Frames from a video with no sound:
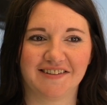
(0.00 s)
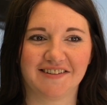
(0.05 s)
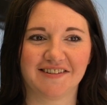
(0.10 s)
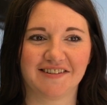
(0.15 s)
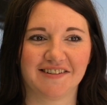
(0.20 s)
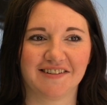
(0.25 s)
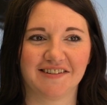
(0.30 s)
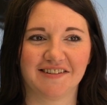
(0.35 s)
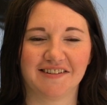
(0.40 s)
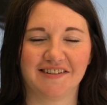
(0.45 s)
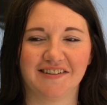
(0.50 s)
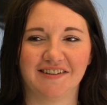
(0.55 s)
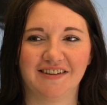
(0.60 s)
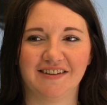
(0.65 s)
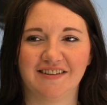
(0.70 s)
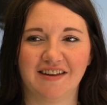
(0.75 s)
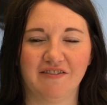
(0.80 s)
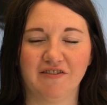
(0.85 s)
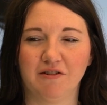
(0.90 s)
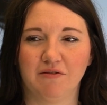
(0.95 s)
Like it's
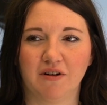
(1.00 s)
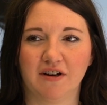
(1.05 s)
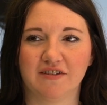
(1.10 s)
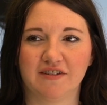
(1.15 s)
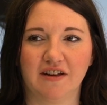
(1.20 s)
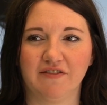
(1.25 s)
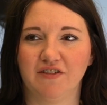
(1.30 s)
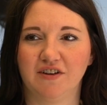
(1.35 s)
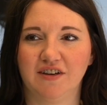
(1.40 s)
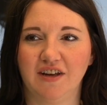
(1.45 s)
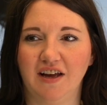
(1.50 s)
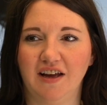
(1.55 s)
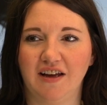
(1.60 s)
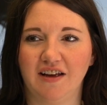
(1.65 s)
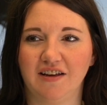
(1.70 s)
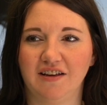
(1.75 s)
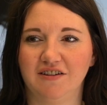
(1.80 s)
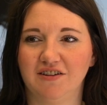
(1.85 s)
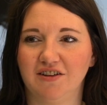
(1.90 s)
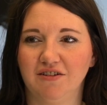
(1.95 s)
everywhere. It's every
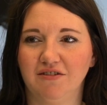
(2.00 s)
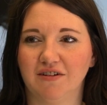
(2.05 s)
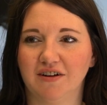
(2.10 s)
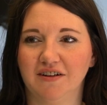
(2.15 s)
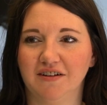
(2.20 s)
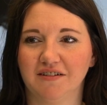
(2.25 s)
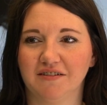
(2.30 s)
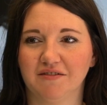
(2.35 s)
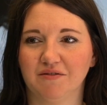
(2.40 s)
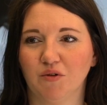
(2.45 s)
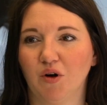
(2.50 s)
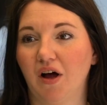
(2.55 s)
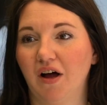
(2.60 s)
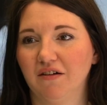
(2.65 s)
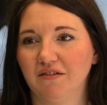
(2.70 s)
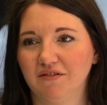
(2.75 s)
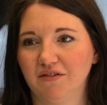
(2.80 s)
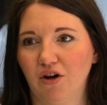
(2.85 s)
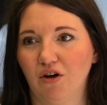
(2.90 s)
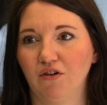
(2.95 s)
day. You do it. Well,